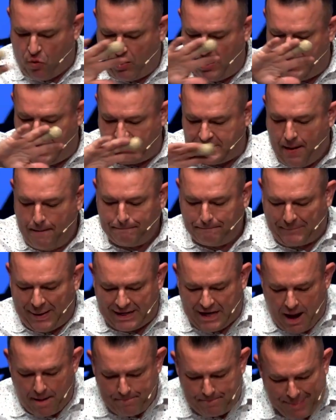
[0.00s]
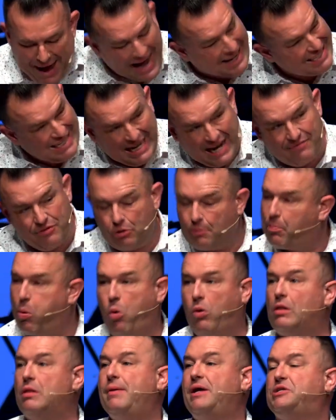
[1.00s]
40 days, they come back to give the
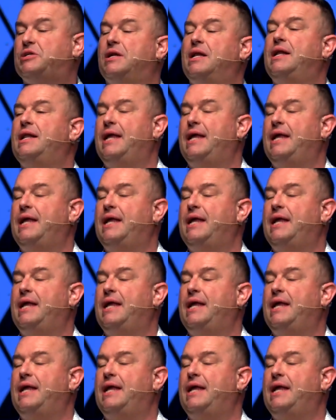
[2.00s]
report of the mission.